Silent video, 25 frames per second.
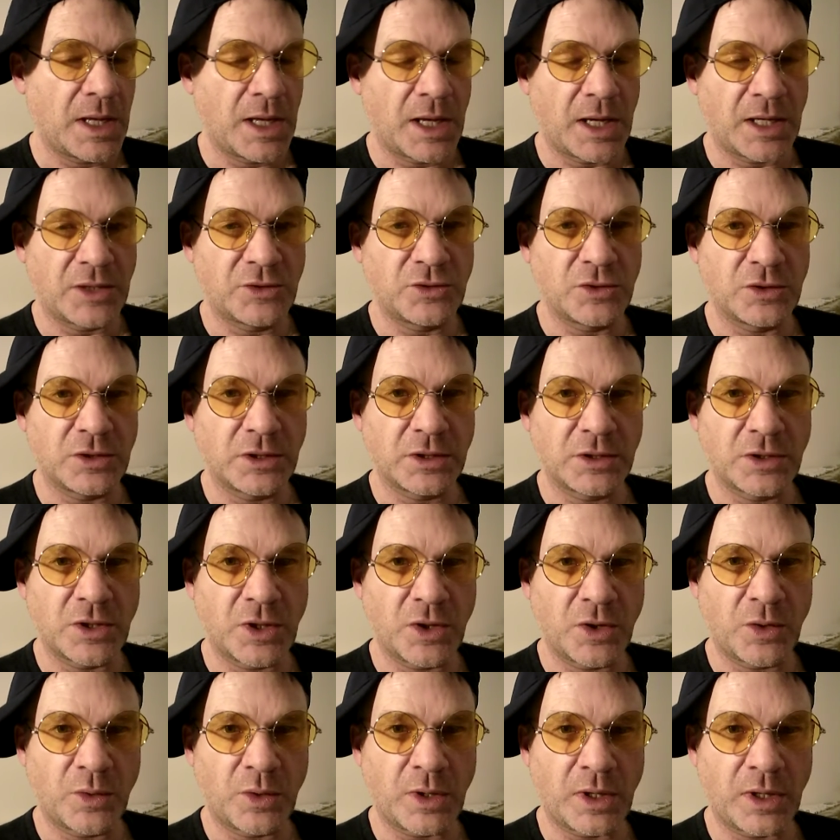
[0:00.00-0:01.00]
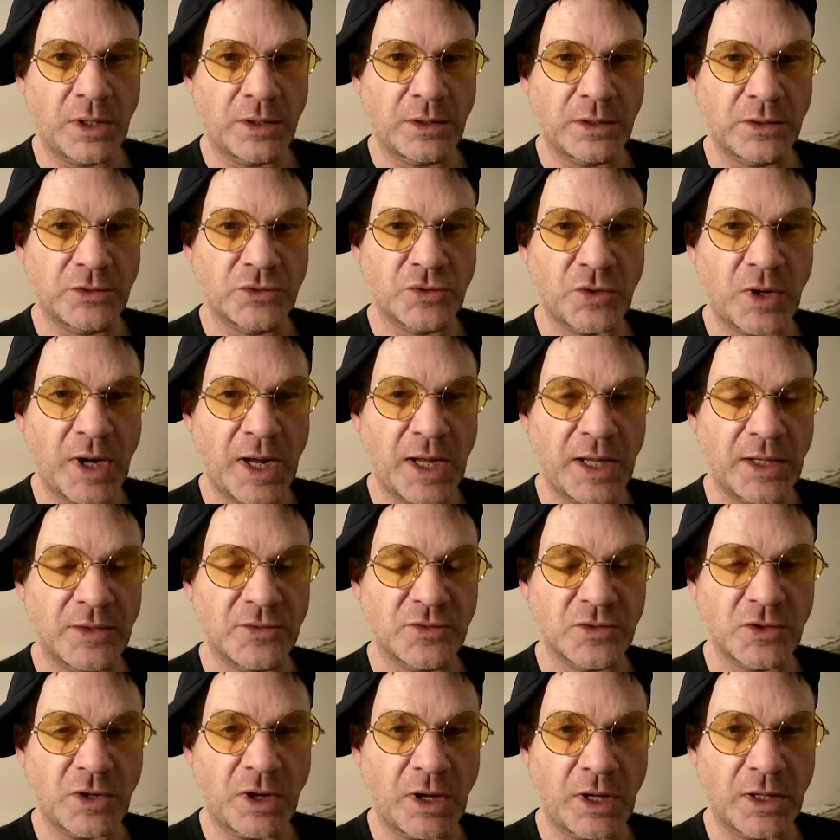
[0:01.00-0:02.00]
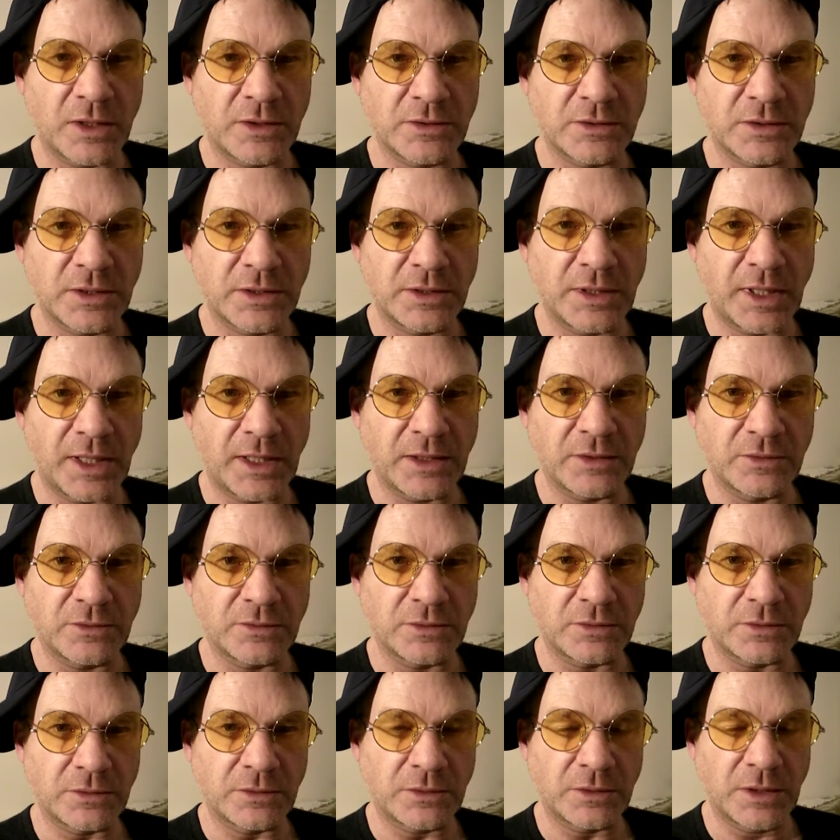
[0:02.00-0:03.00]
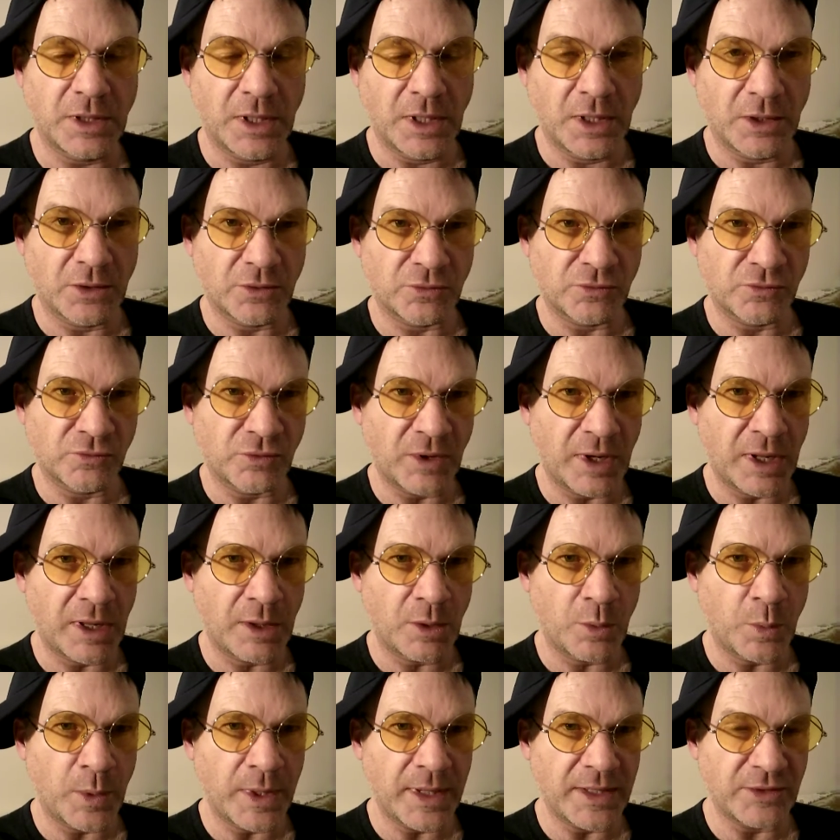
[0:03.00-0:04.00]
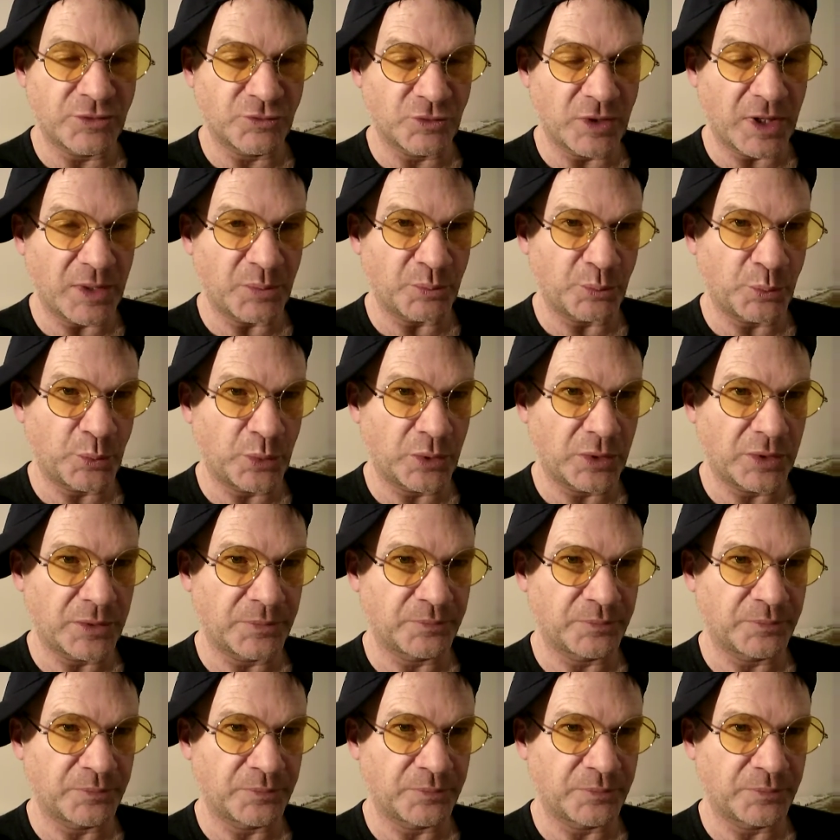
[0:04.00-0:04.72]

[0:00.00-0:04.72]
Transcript: and you could go on a transcontinental railway trip.